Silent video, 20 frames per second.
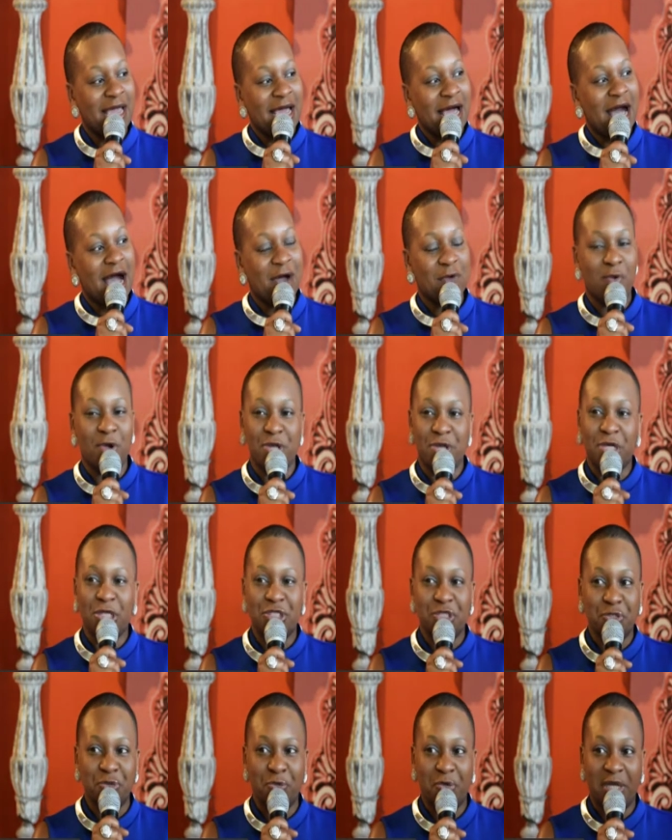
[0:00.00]
um, where you can
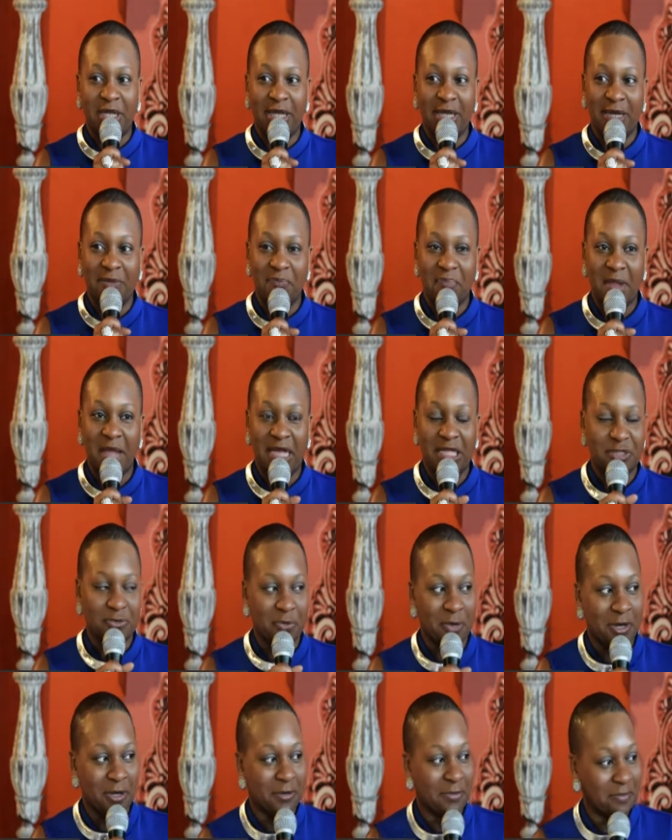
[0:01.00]
tune in as
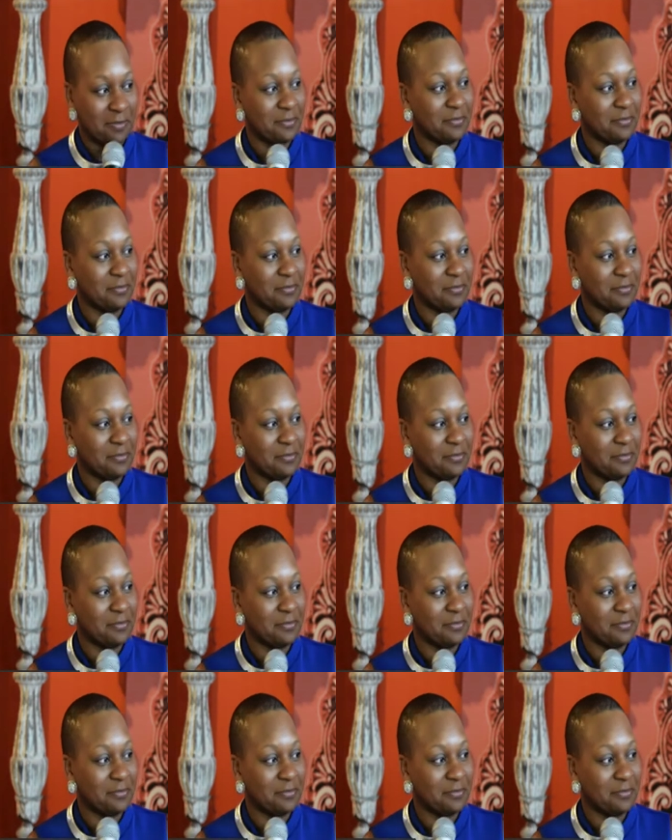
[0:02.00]
well.